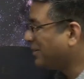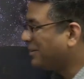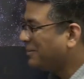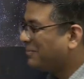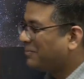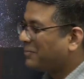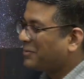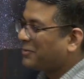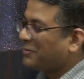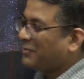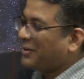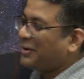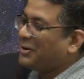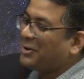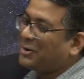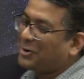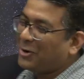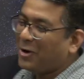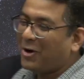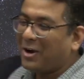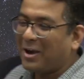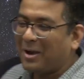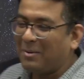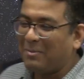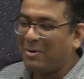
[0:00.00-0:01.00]
when you talk
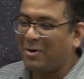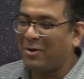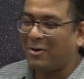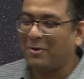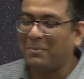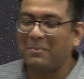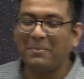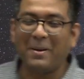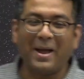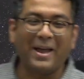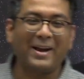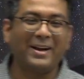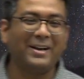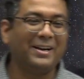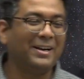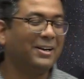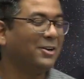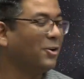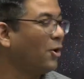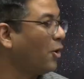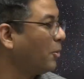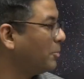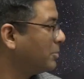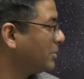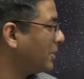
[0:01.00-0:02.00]
about paranormal
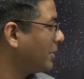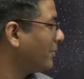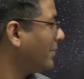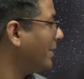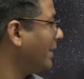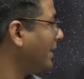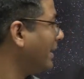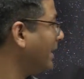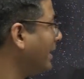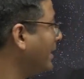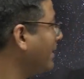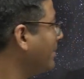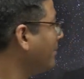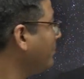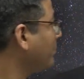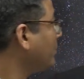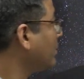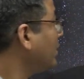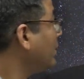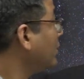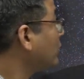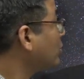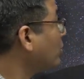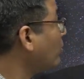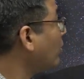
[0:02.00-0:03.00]
observatory,
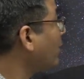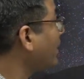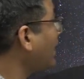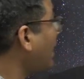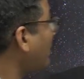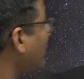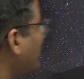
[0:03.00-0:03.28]
so what happens